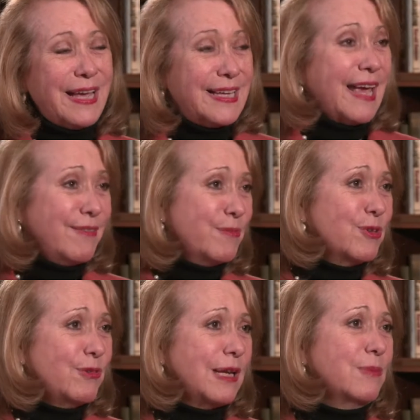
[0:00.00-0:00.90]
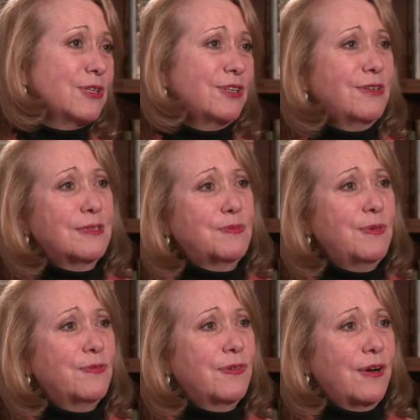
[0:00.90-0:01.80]
gave them the reading materials
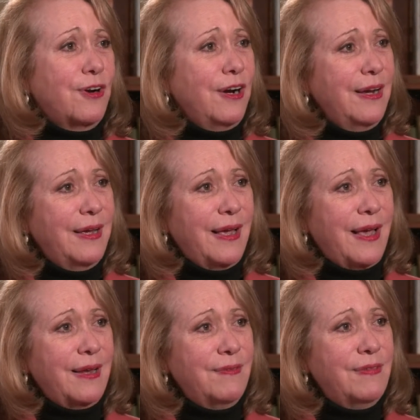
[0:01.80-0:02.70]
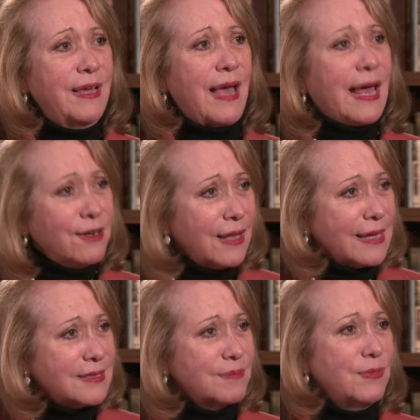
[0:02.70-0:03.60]
before, and if they
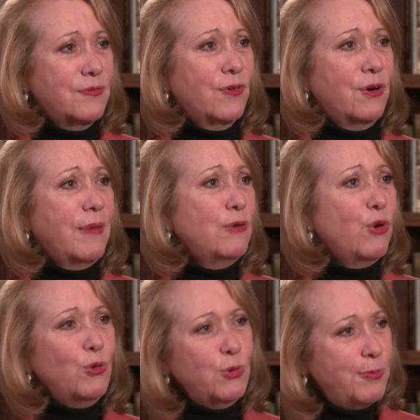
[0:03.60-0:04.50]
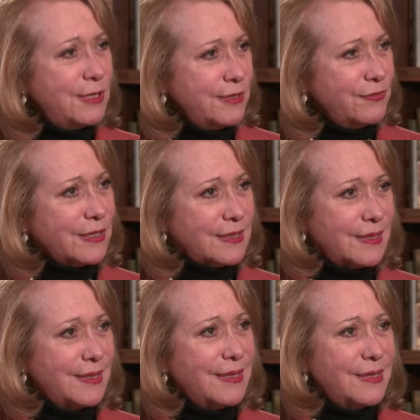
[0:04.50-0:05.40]
analyzed them before, my role would be different.
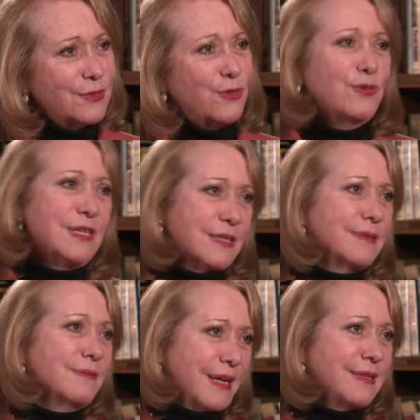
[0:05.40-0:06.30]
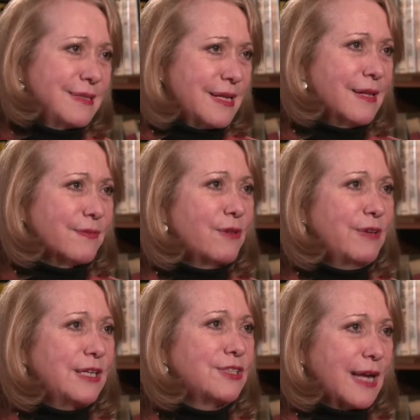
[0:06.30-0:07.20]
So this itself
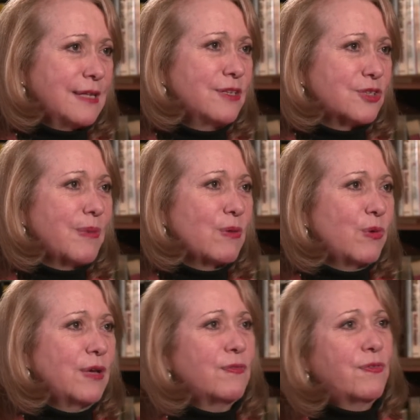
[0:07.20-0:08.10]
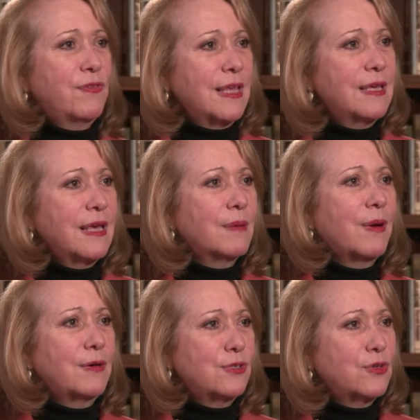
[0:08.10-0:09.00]
already challenged my way of thinking
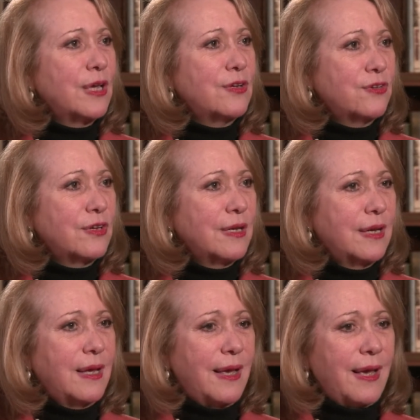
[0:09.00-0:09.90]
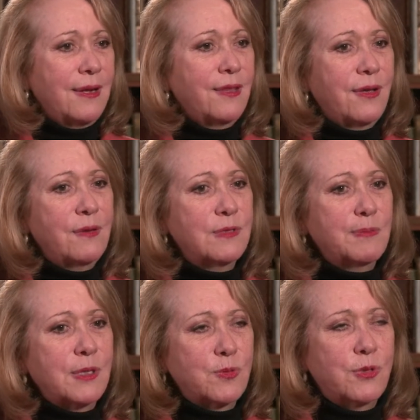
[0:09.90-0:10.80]
about education. And I thought it was
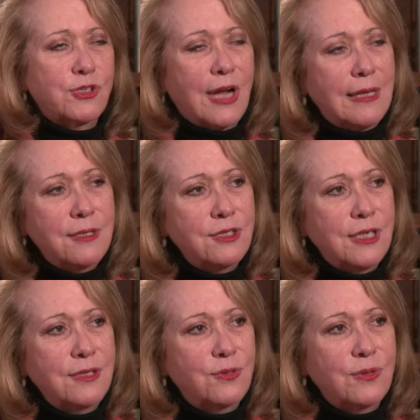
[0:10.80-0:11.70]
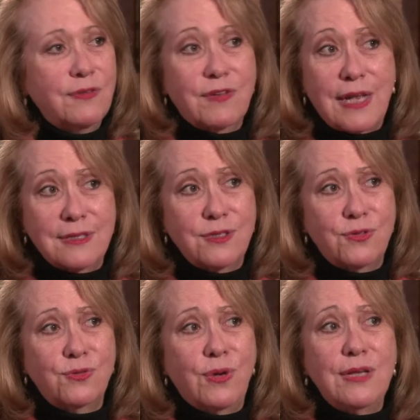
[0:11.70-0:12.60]
much more challenging to give classes
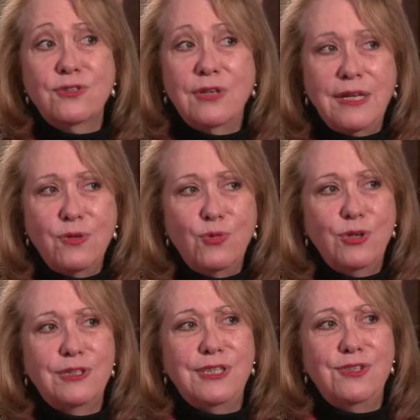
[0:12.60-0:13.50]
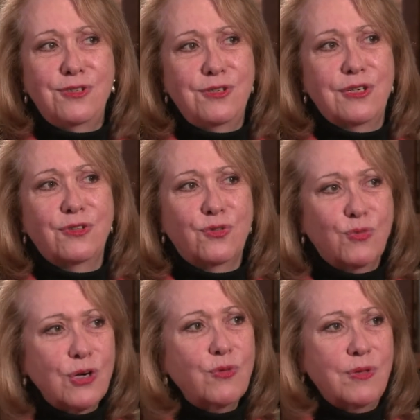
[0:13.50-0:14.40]
to isolated rural teachers and to
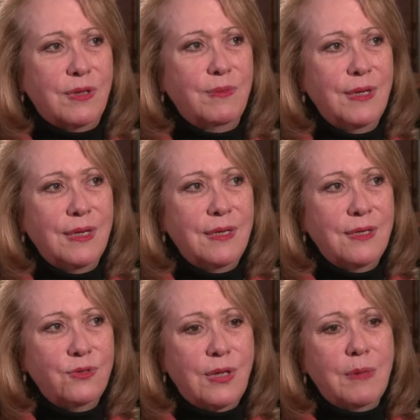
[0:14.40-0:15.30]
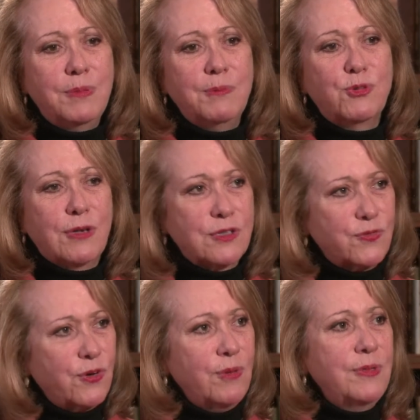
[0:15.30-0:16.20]
work with them to help them
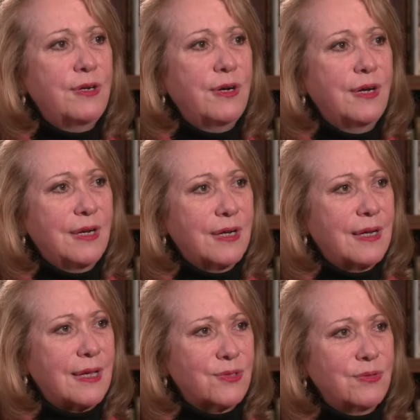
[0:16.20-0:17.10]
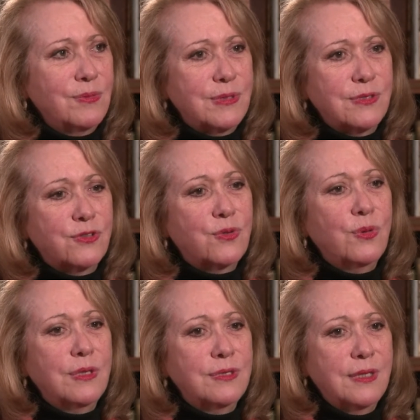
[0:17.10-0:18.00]
transform their classrooms and
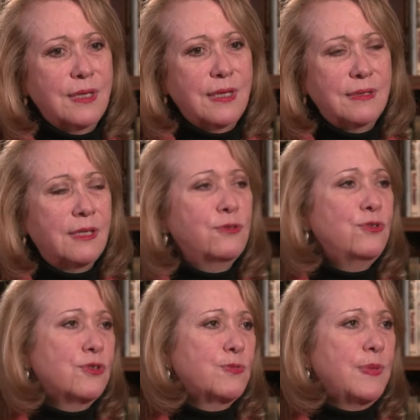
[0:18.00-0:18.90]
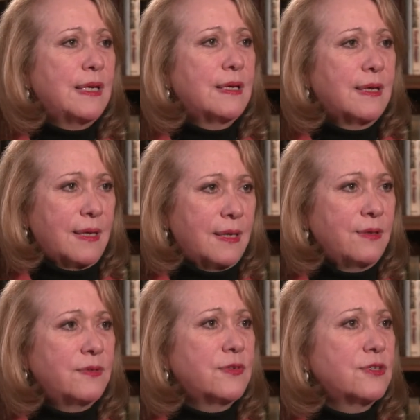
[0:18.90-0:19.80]
schools than to just be a
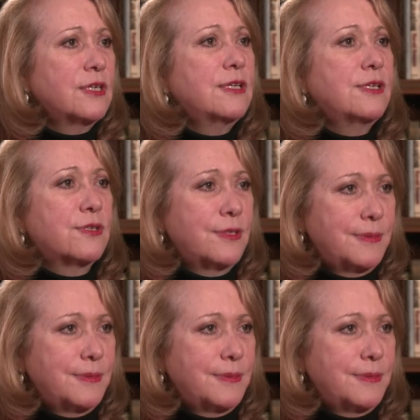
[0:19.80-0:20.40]
university teacher.